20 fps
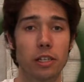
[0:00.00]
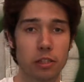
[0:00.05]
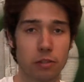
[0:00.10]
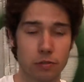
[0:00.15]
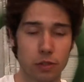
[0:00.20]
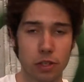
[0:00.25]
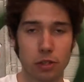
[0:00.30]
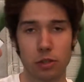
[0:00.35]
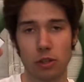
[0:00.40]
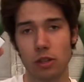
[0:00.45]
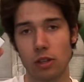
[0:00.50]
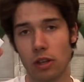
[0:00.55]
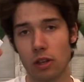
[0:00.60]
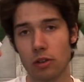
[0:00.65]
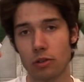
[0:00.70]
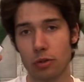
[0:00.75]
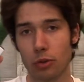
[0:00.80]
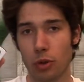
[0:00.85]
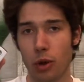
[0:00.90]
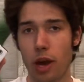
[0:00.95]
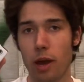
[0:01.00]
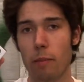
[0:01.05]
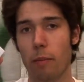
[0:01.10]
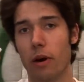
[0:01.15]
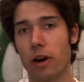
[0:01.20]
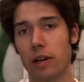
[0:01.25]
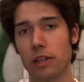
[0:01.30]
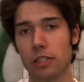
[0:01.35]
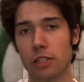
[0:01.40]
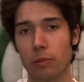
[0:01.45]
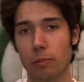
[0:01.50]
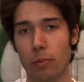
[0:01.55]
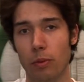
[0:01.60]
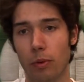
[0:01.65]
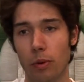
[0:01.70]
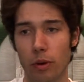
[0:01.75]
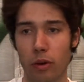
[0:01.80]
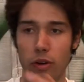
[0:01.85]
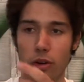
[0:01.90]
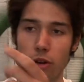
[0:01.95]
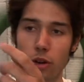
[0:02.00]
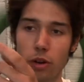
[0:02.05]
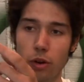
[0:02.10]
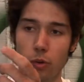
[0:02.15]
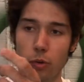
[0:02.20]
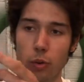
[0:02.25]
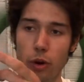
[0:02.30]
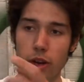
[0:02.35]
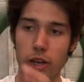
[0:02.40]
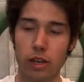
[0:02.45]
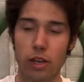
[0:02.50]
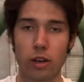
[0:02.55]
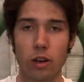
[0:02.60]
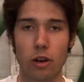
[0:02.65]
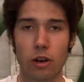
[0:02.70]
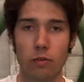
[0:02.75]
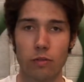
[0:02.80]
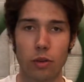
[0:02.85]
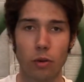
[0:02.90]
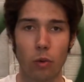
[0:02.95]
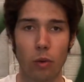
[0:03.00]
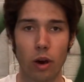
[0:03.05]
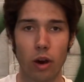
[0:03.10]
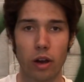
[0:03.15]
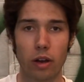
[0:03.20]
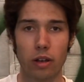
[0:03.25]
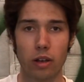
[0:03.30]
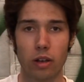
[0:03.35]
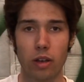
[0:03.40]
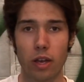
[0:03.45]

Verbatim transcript: feature a little tripod support right here if you want,